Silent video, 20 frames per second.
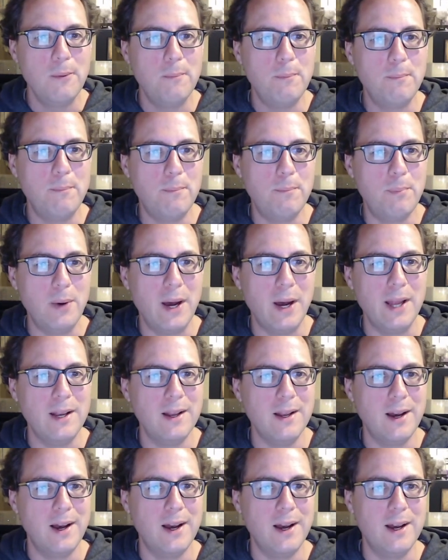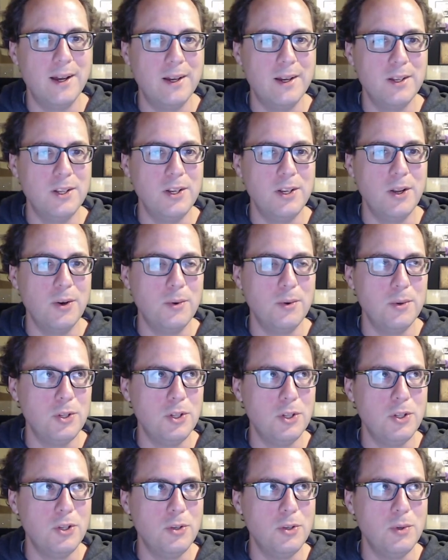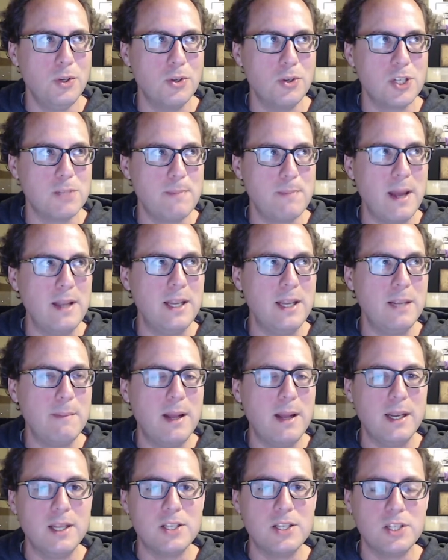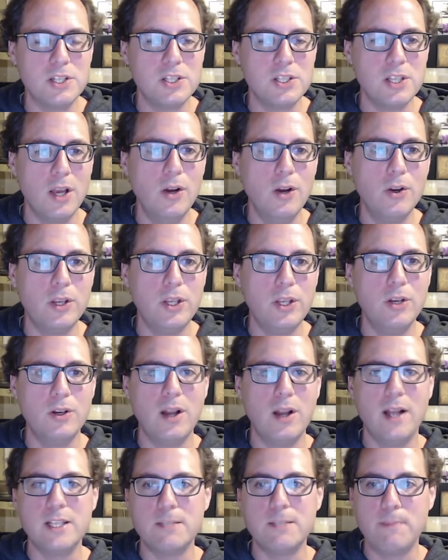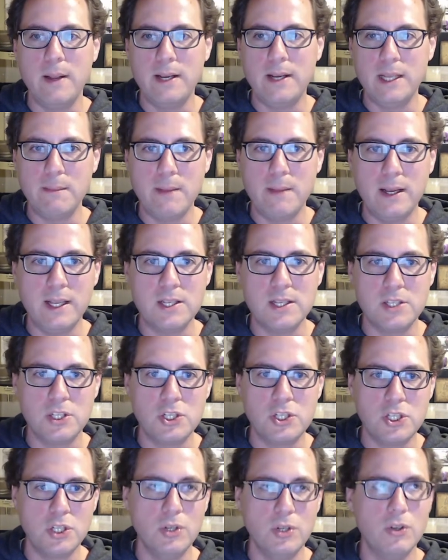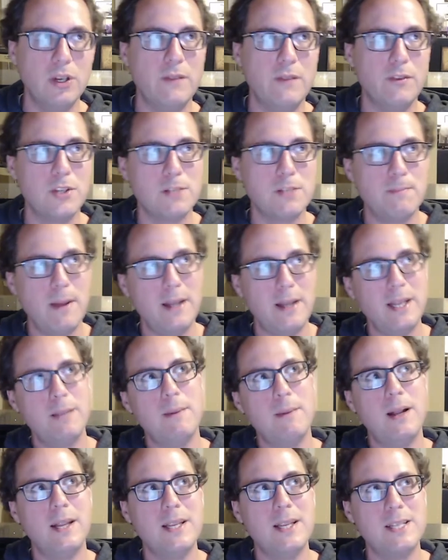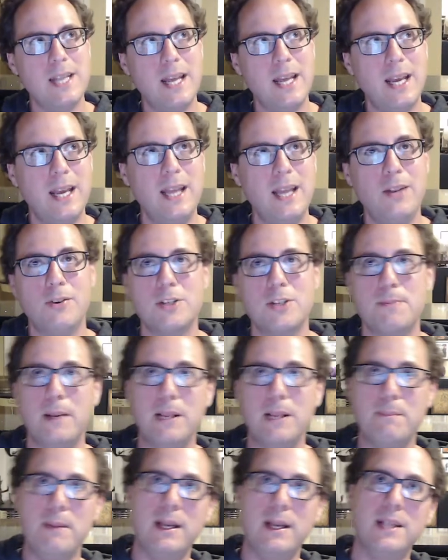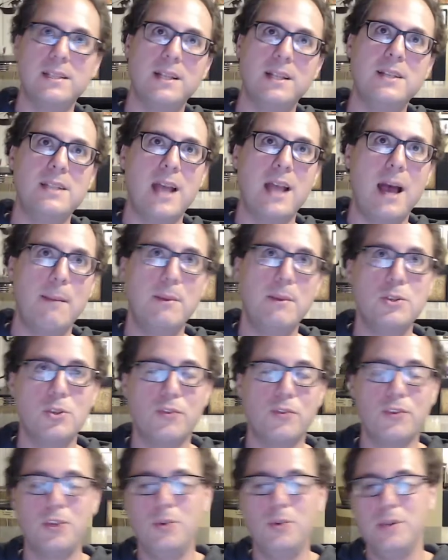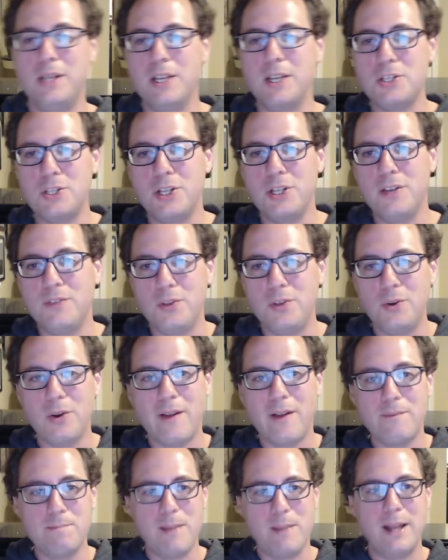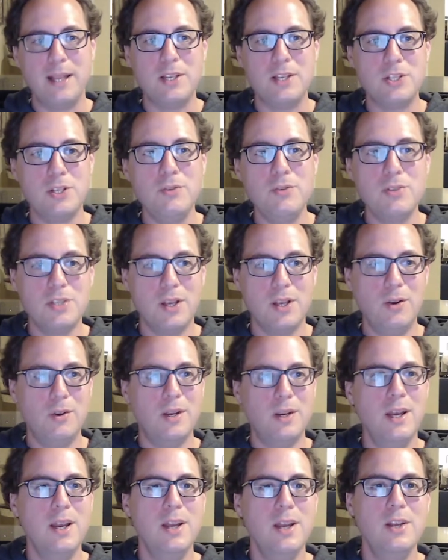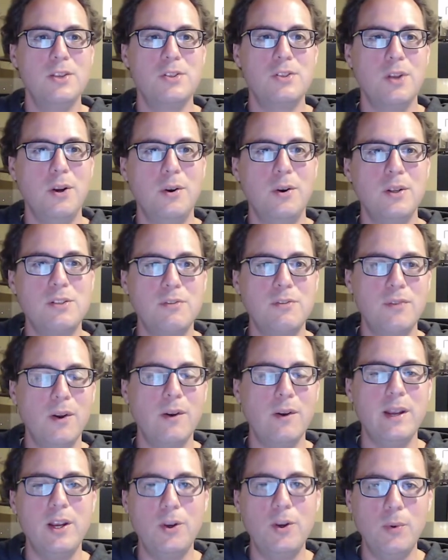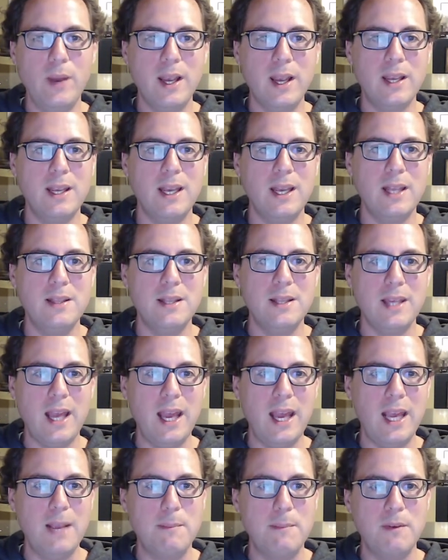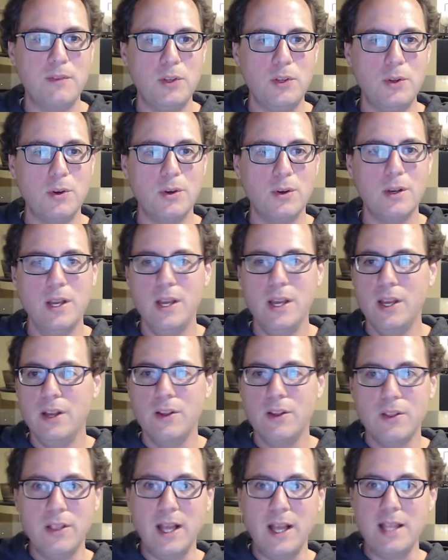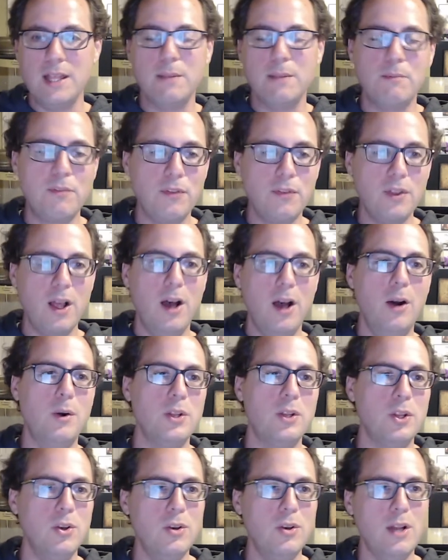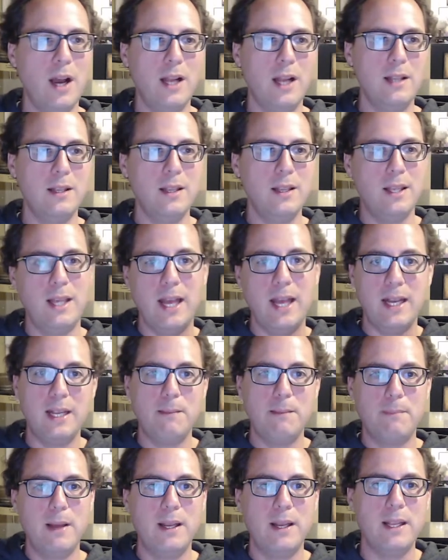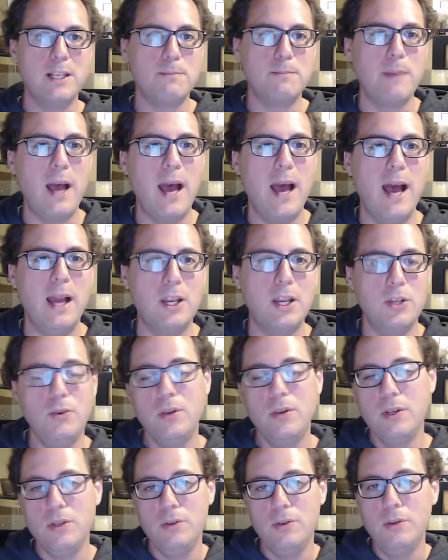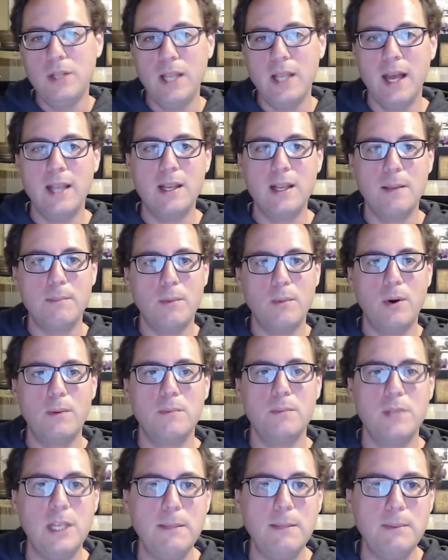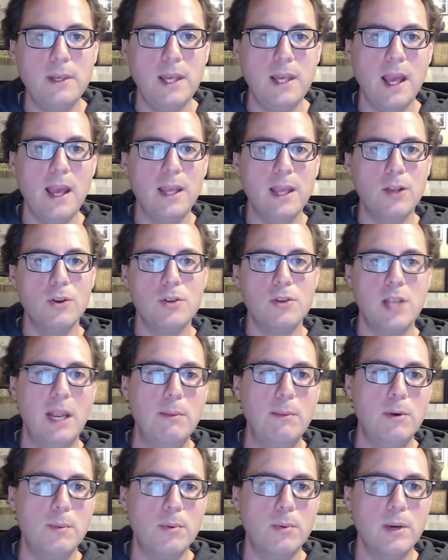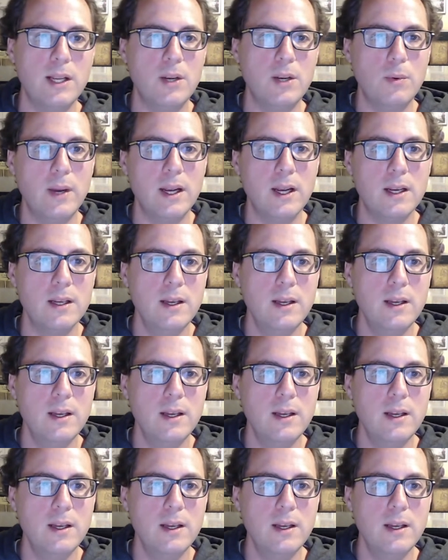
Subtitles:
But, when you're spending bennies to soak, you're not spending bennies to shoot. And if you're spending bennies to hit or spending bennies on damage or for new initiative, you don't have bennies to soak. So it's very quick in the game. If you're letting them flow and you're not getting bennies back, you can end up TPKing your table pretty quick.